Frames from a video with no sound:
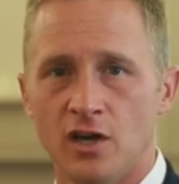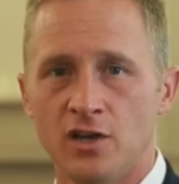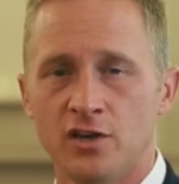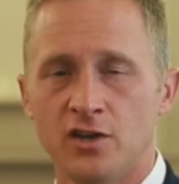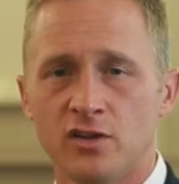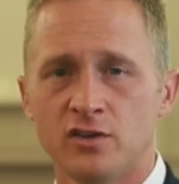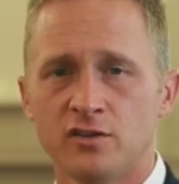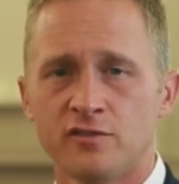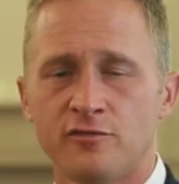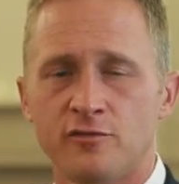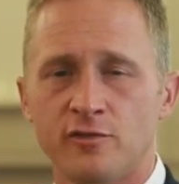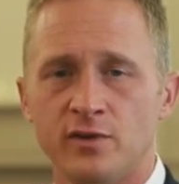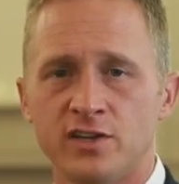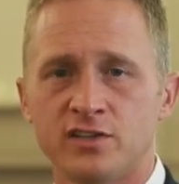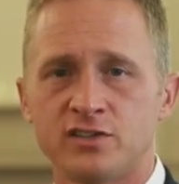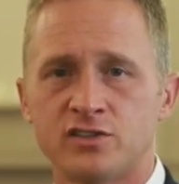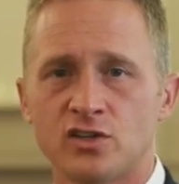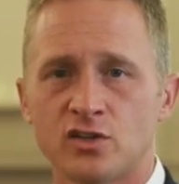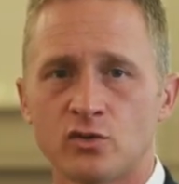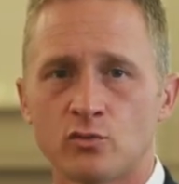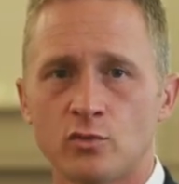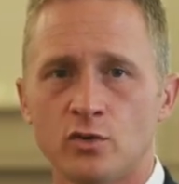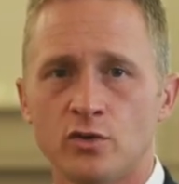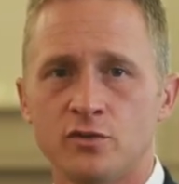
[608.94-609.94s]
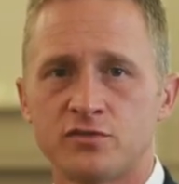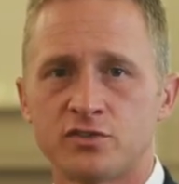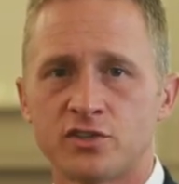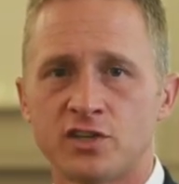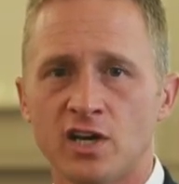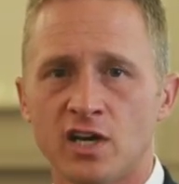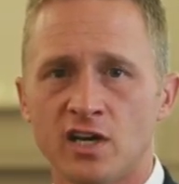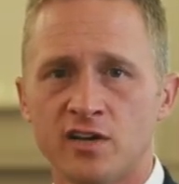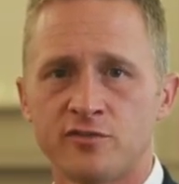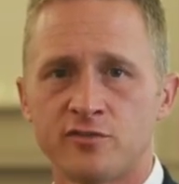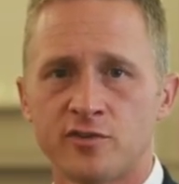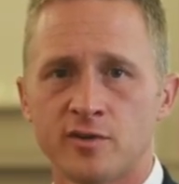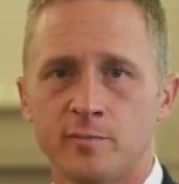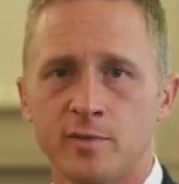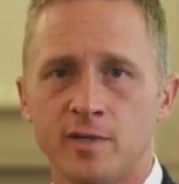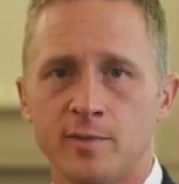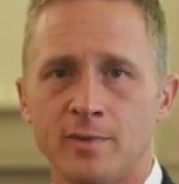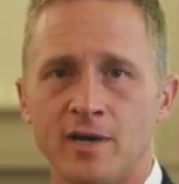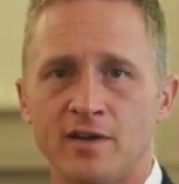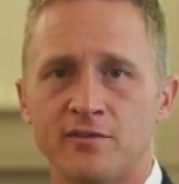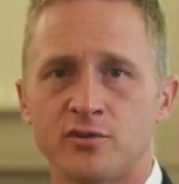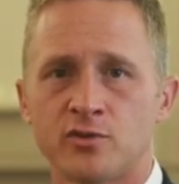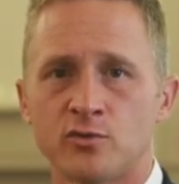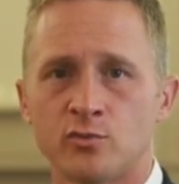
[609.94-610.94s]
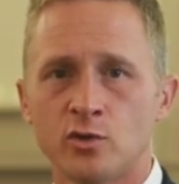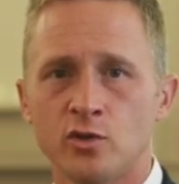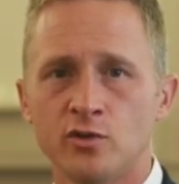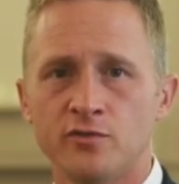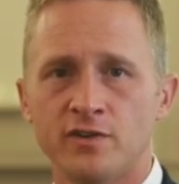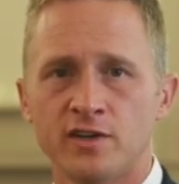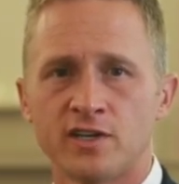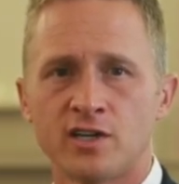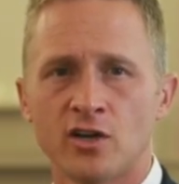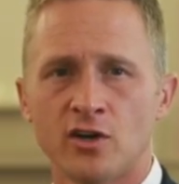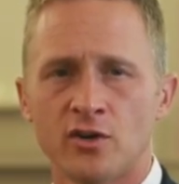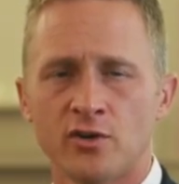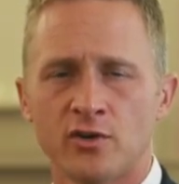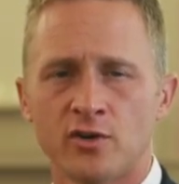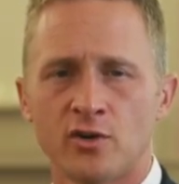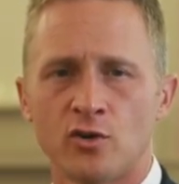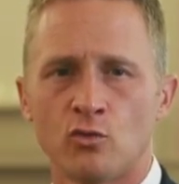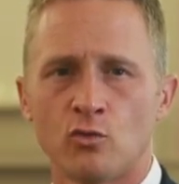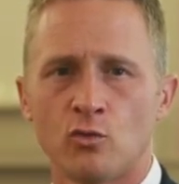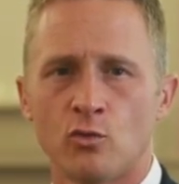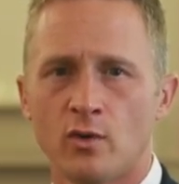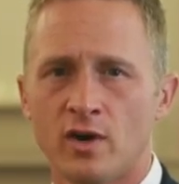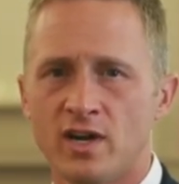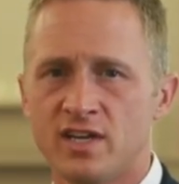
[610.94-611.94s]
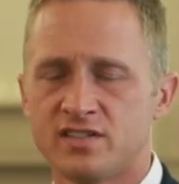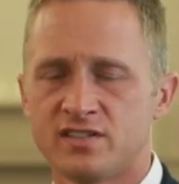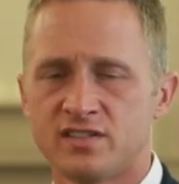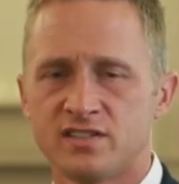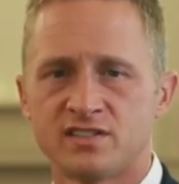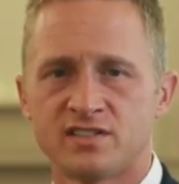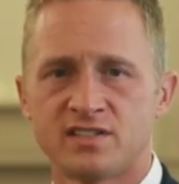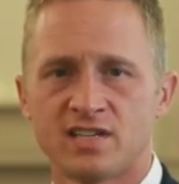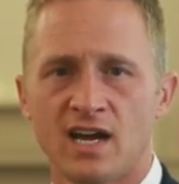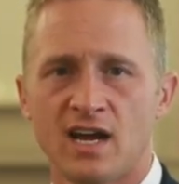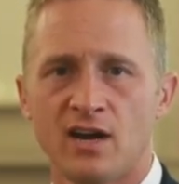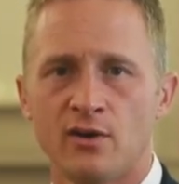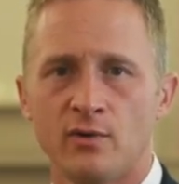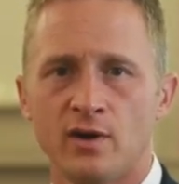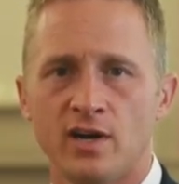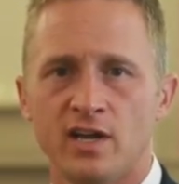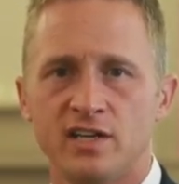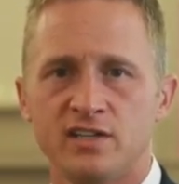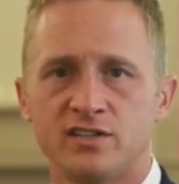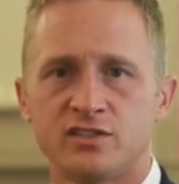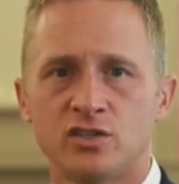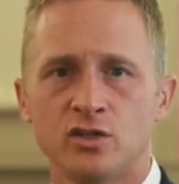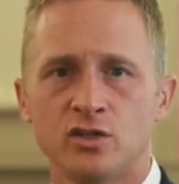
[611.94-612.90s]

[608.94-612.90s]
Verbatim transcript: Another friend took Roof's gun from him after Roof had gone on a racist tirade